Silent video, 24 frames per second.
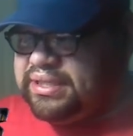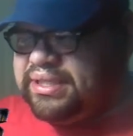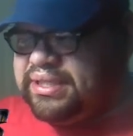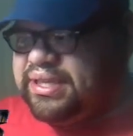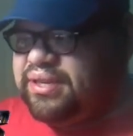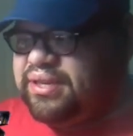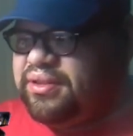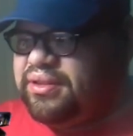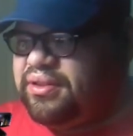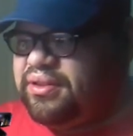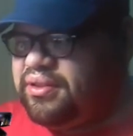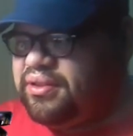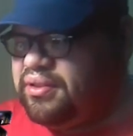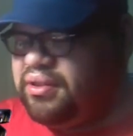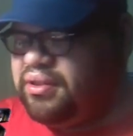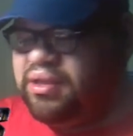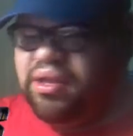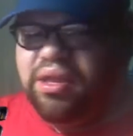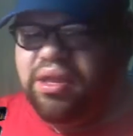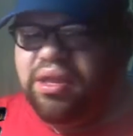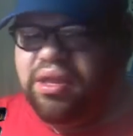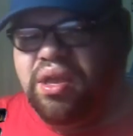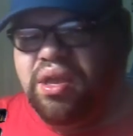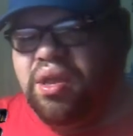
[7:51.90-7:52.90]
still
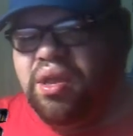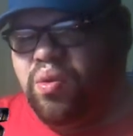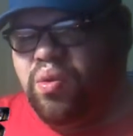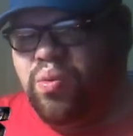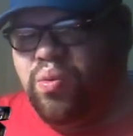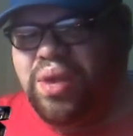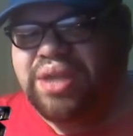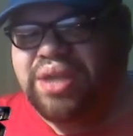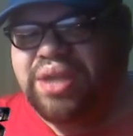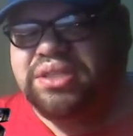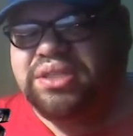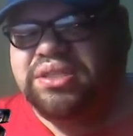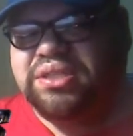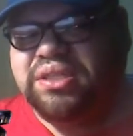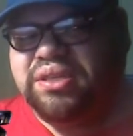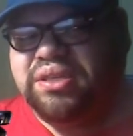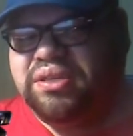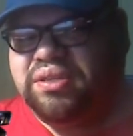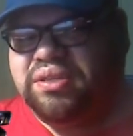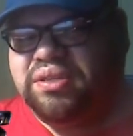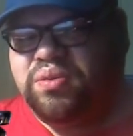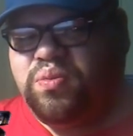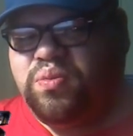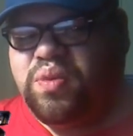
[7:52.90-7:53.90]
watch
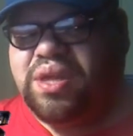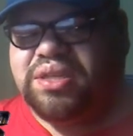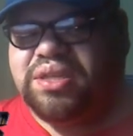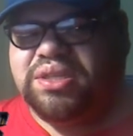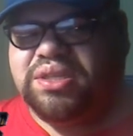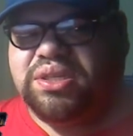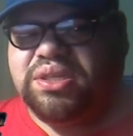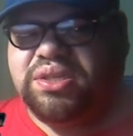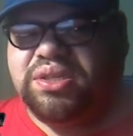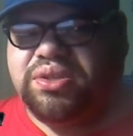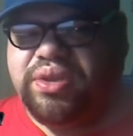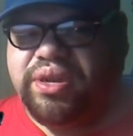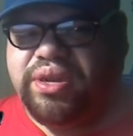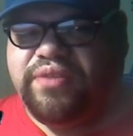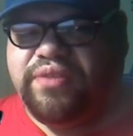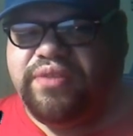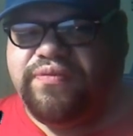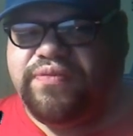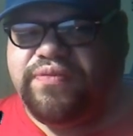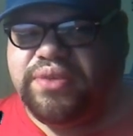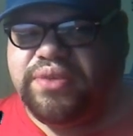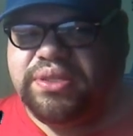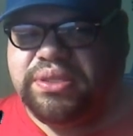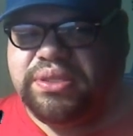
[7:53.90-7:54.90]
the watch the
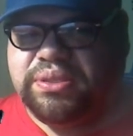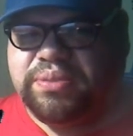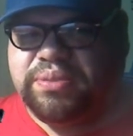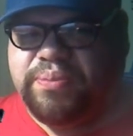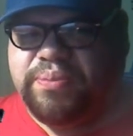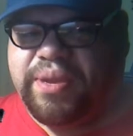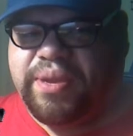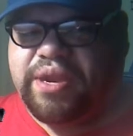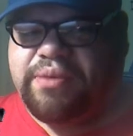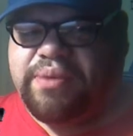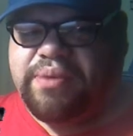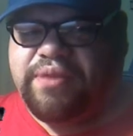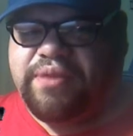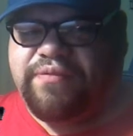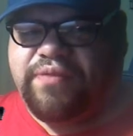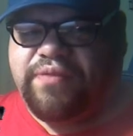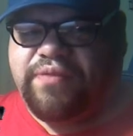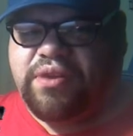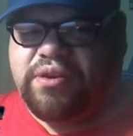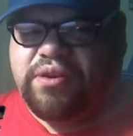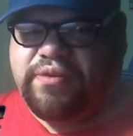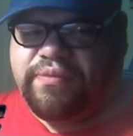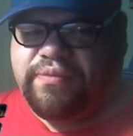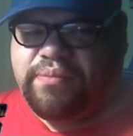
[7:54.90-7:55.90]
trailer for
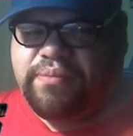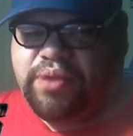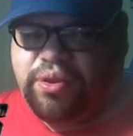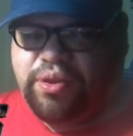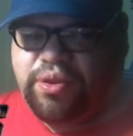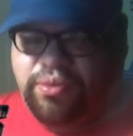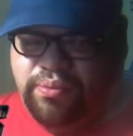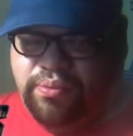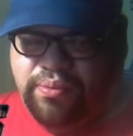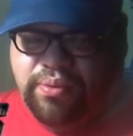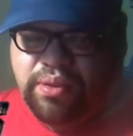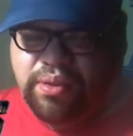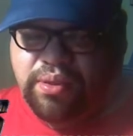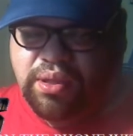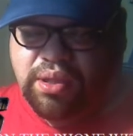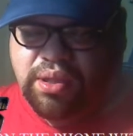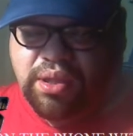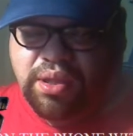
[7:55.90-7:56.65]
Spider-Man: Far From Home